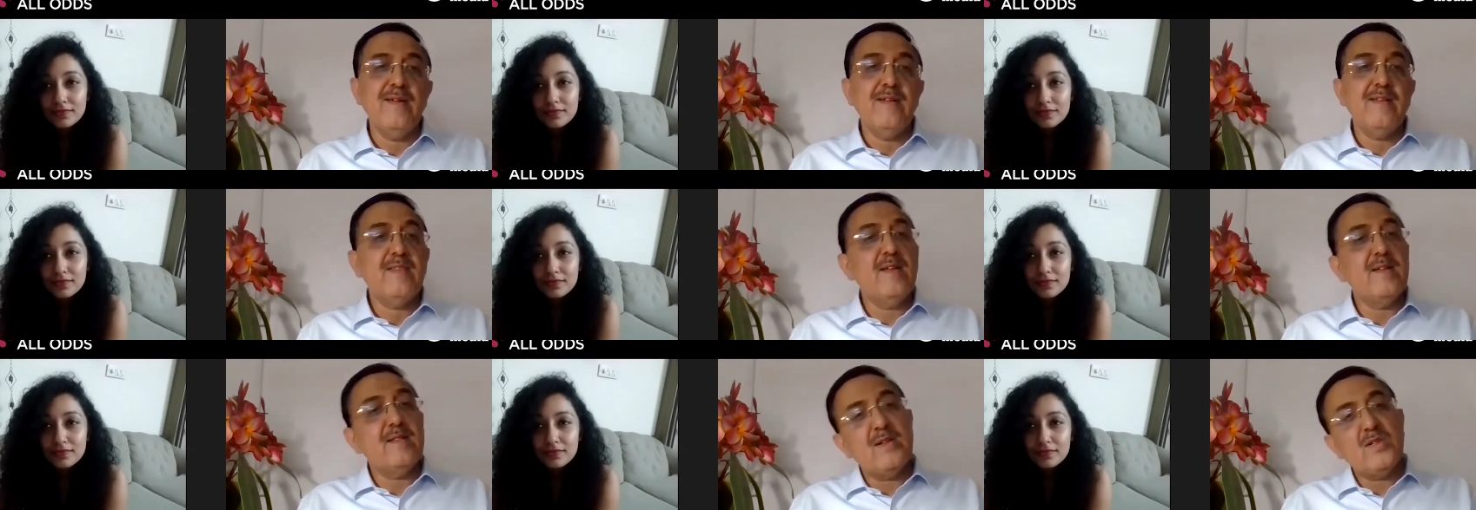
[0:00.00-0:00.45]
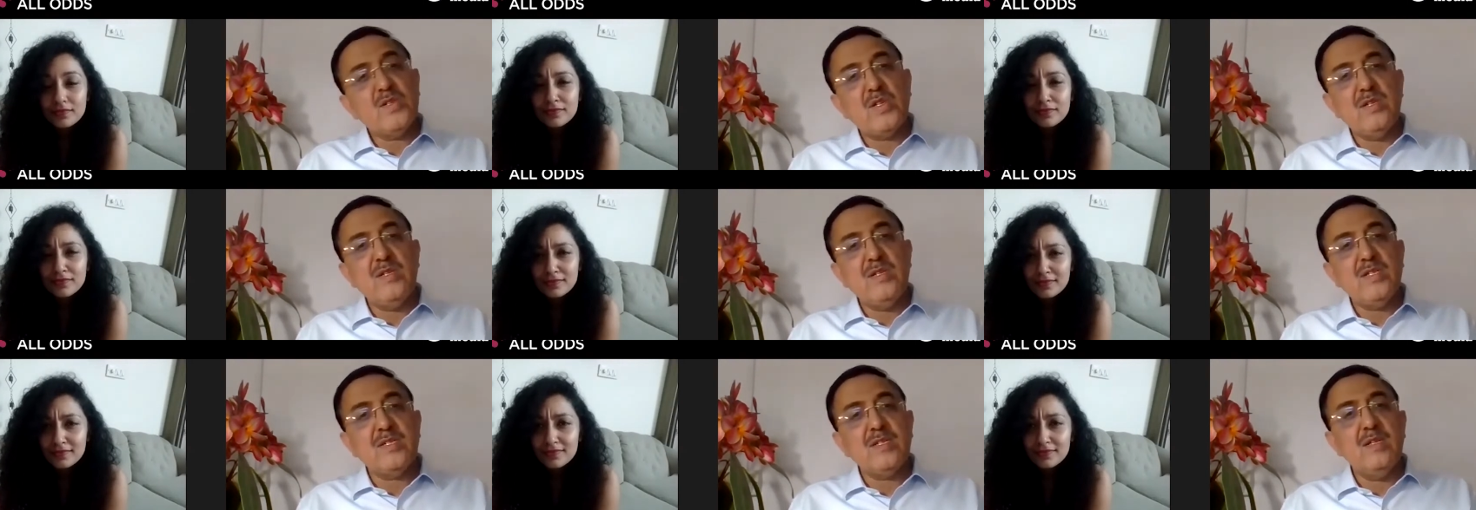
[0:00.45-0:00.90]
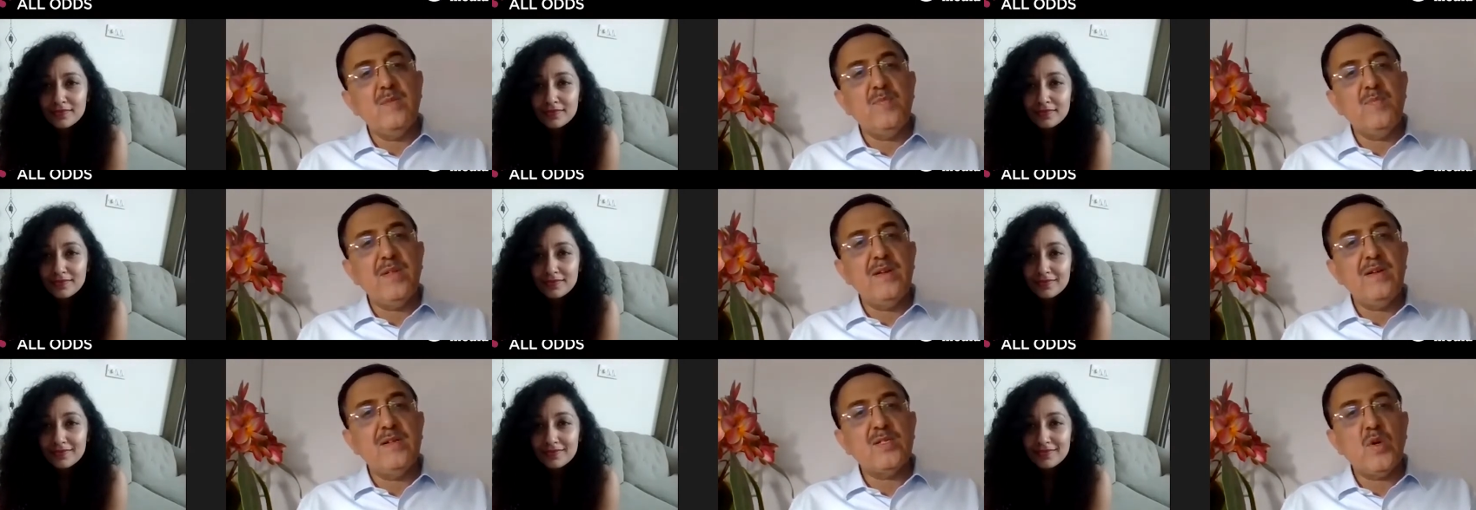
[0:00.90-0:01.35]
Speaker 1: that the traditional
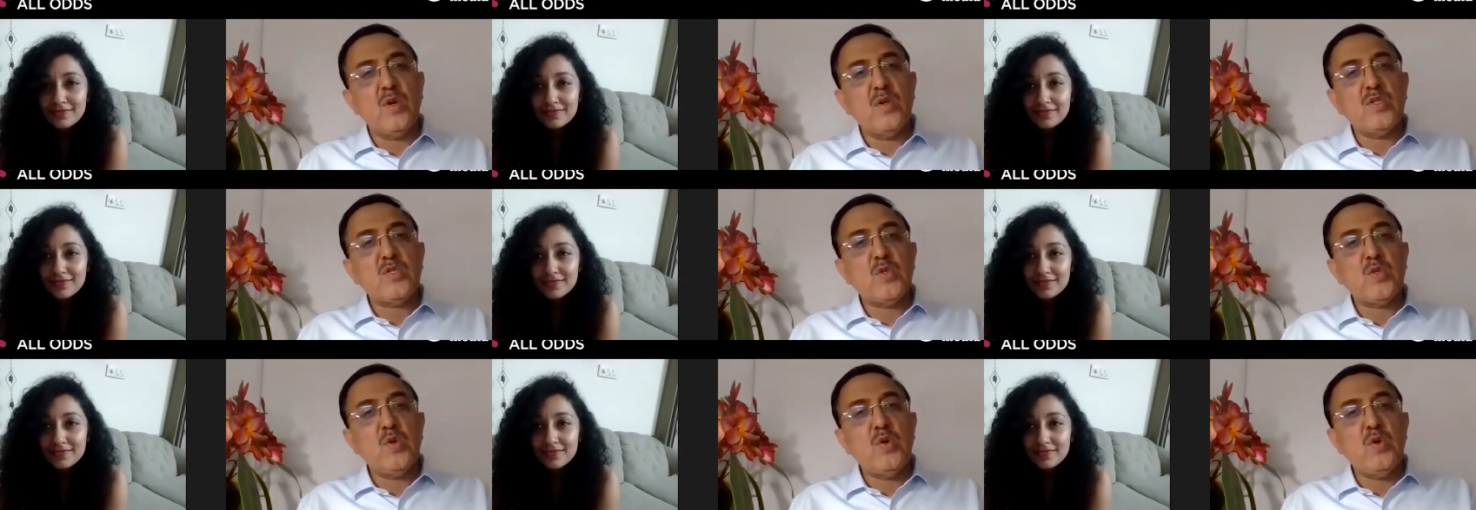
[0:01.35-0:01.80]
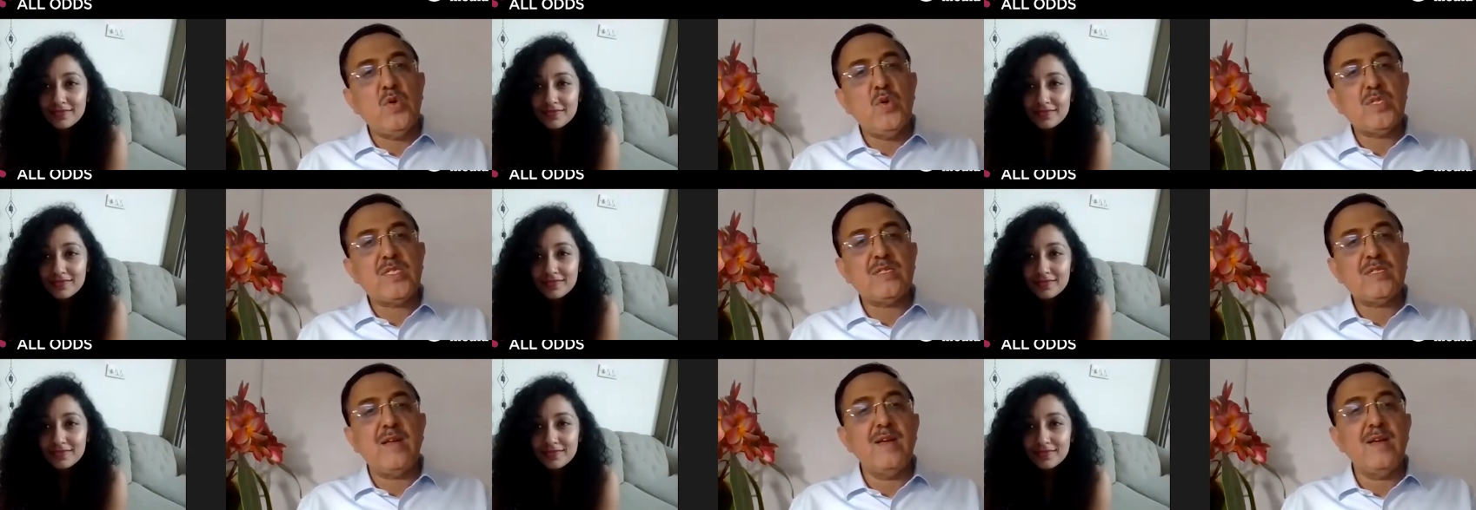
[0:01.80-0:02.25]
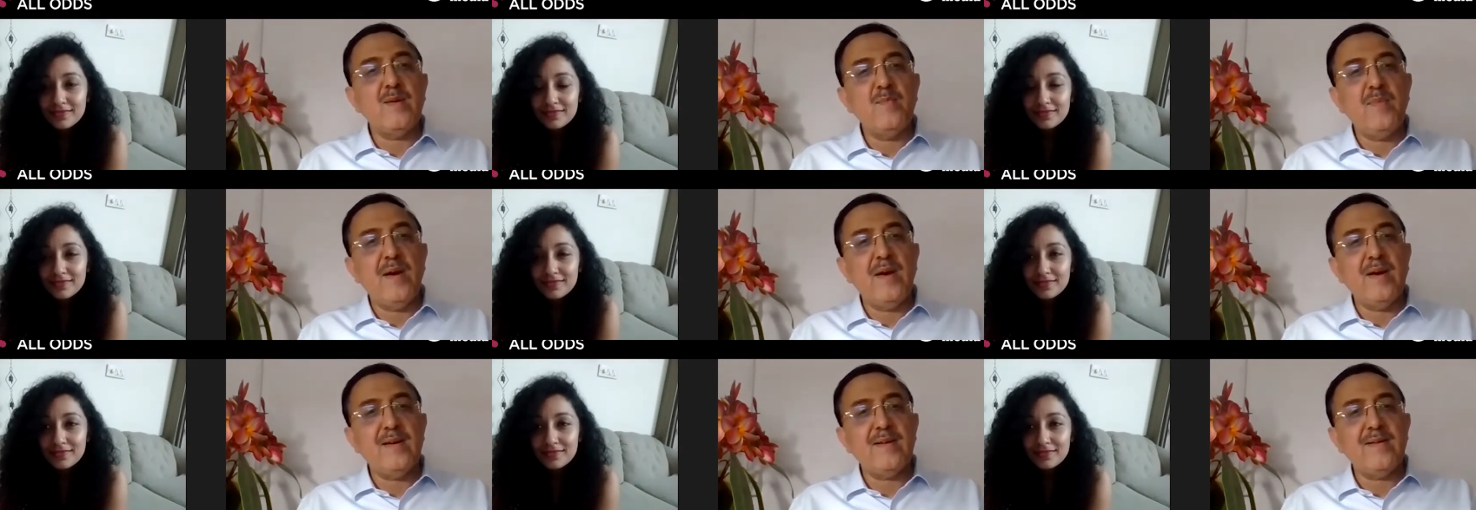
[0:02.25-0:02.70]
players also strike
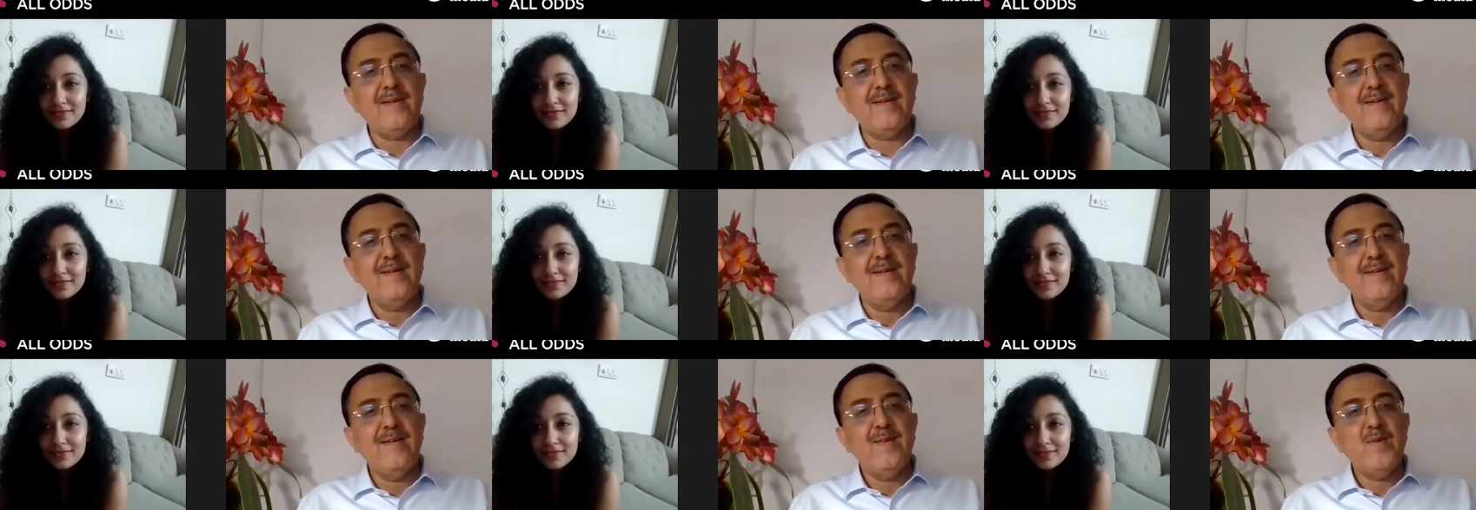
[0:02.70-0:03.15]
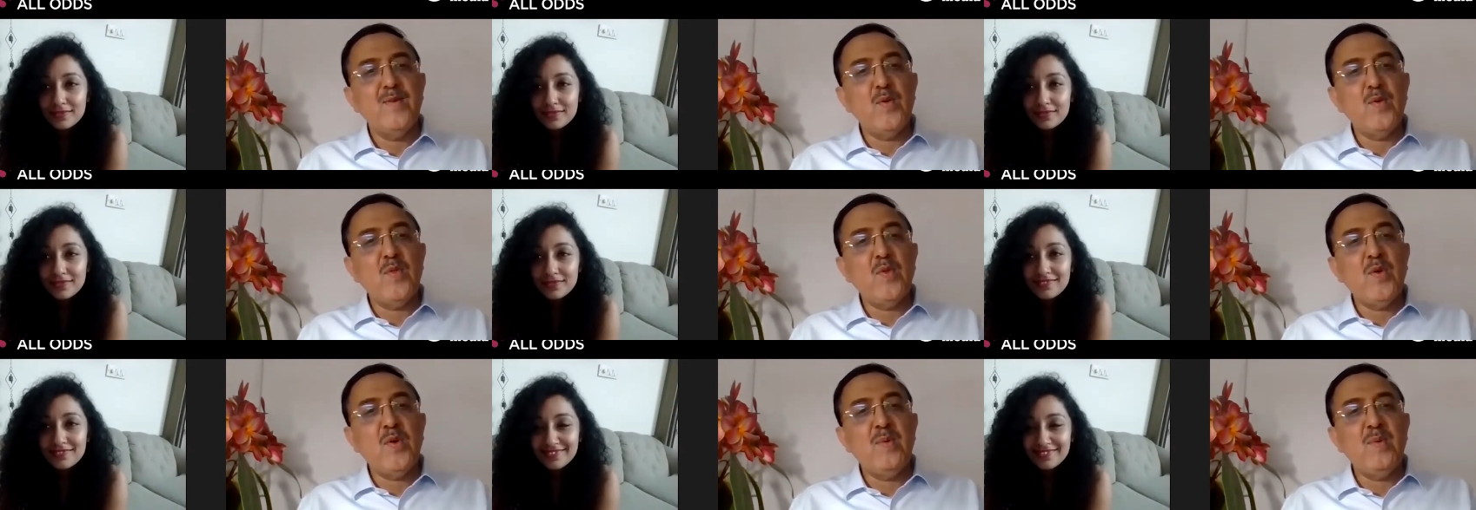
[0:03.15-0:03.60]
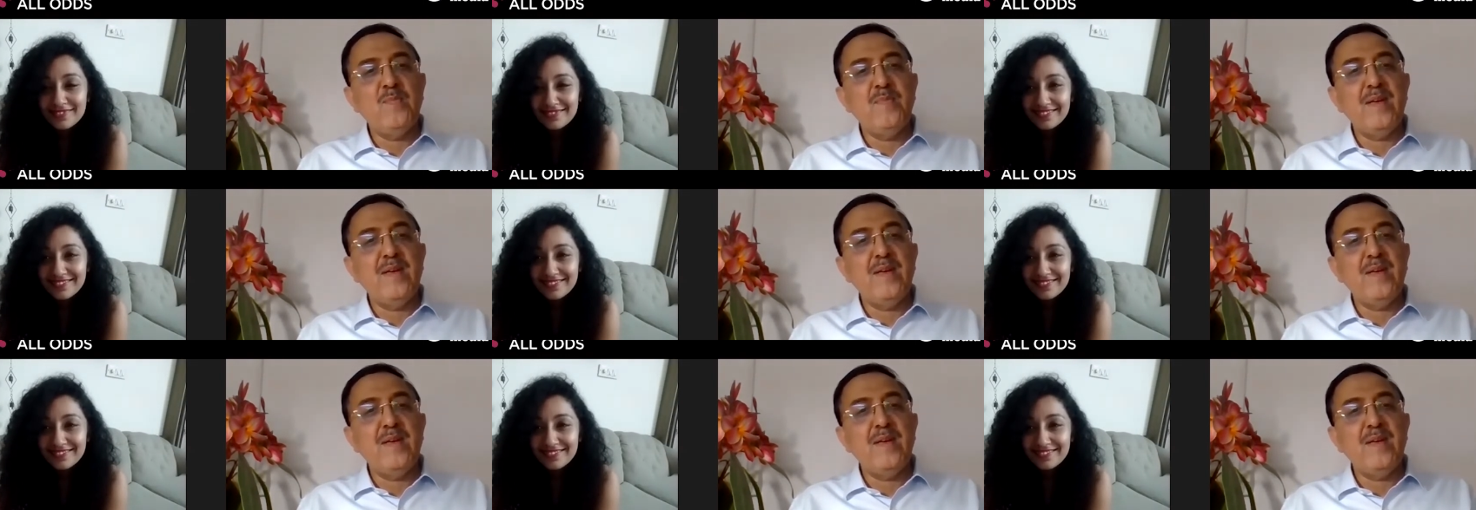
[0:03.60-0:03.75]
back you know, hmm.